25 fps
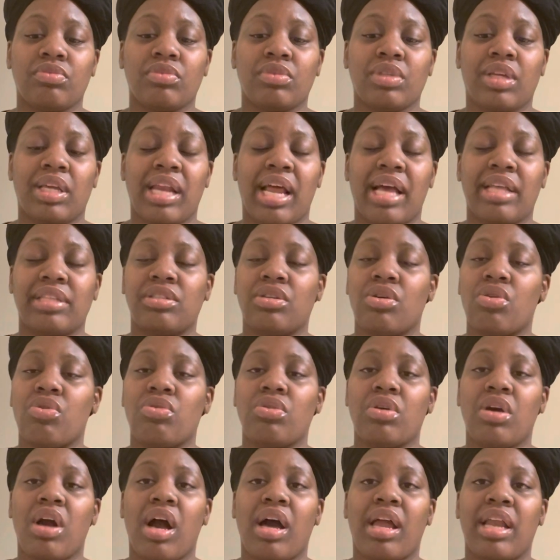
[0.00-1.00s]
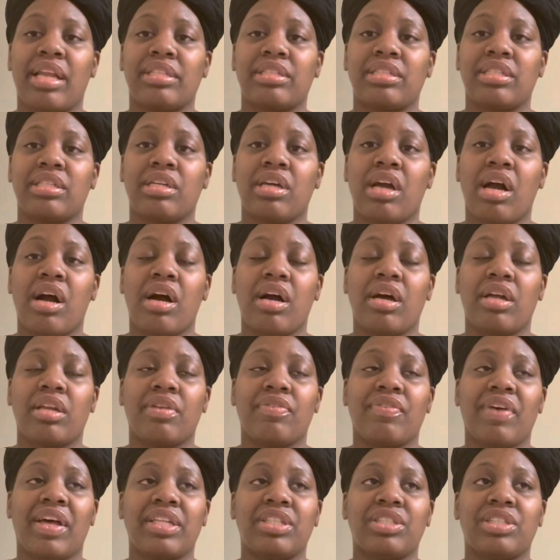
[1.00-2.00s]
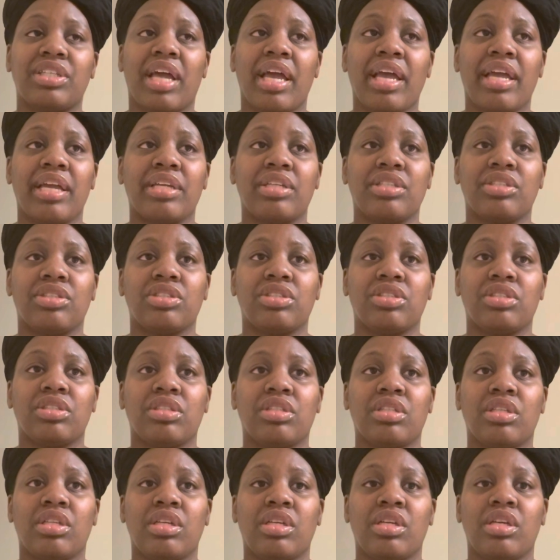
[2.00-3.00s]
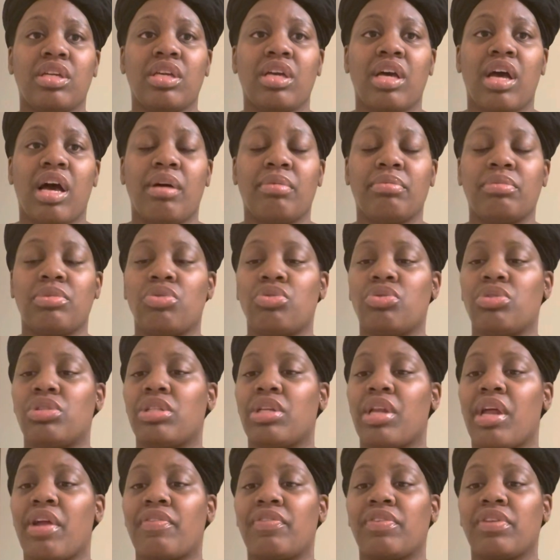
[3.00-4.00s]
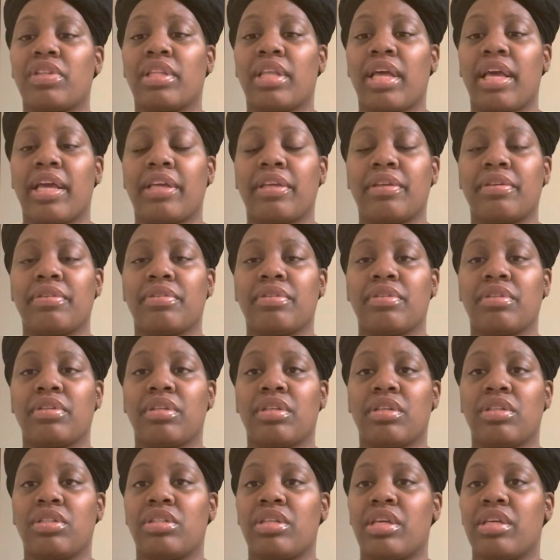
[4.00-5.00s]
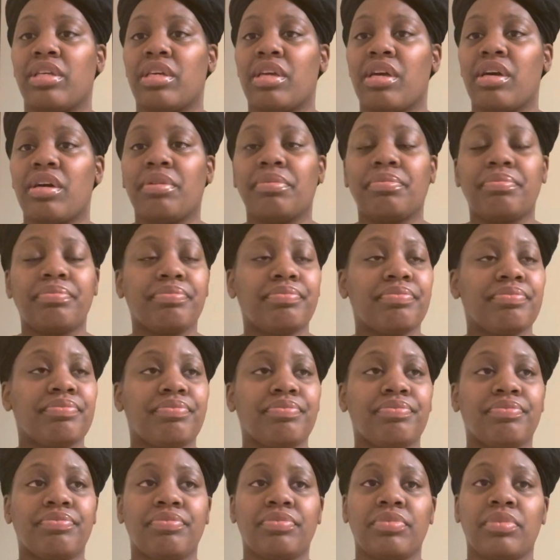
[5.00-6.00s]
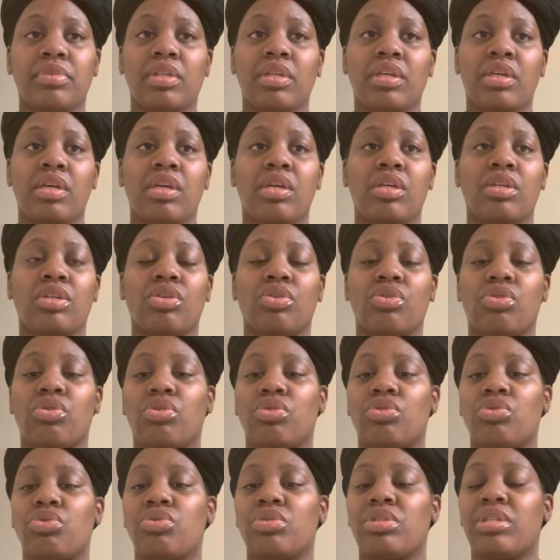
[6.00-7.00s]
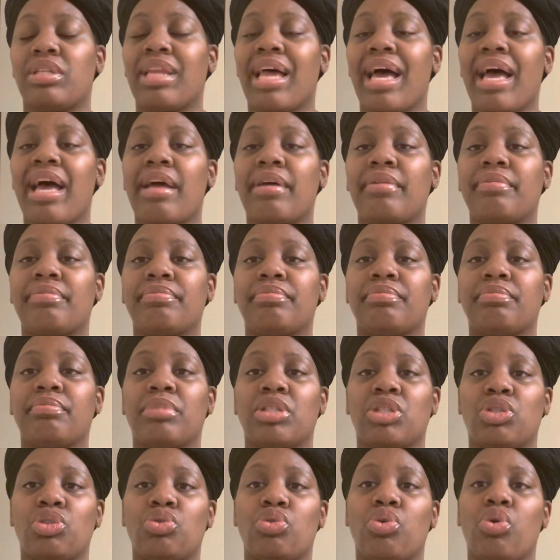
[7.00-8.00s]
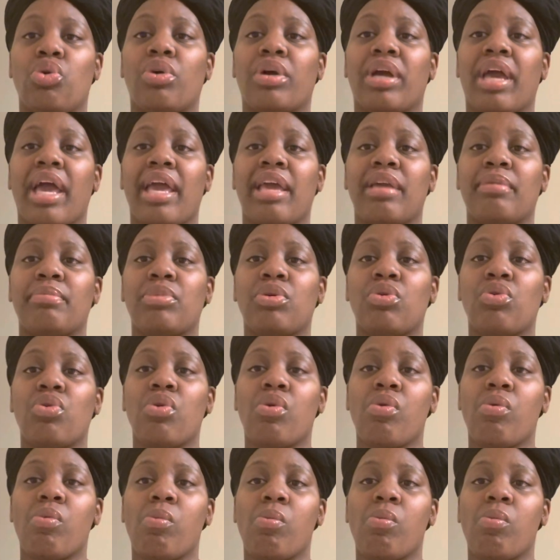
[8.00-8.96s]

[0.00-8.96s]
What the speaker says: And I told God, I said, God, if I change, I'm losing everything. And he said, yep, you're going to lose a lot, but you're going to gain more.